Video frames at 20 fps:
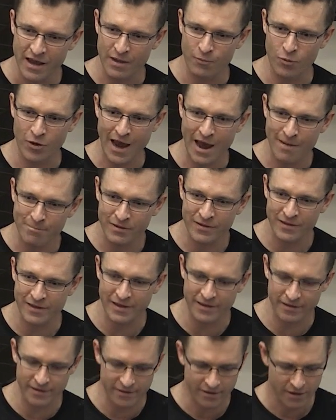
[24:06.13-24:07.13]
and what happens
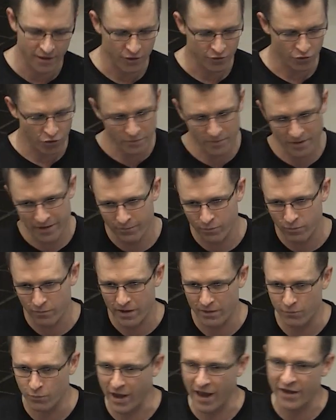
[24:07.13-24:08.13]
is normally
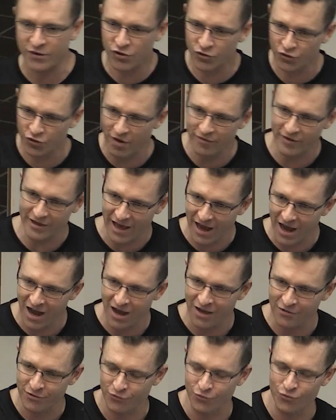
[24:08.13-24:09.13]
as you drive a
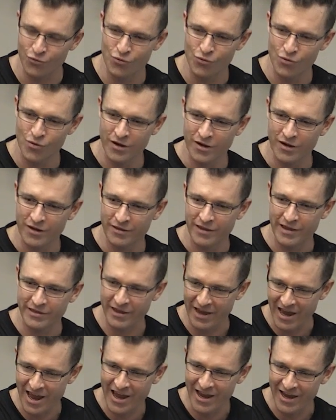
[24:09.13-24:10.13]
car through
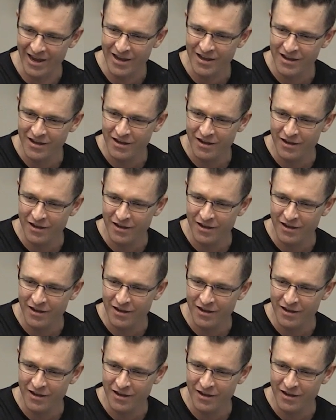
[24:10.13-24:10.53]
the air,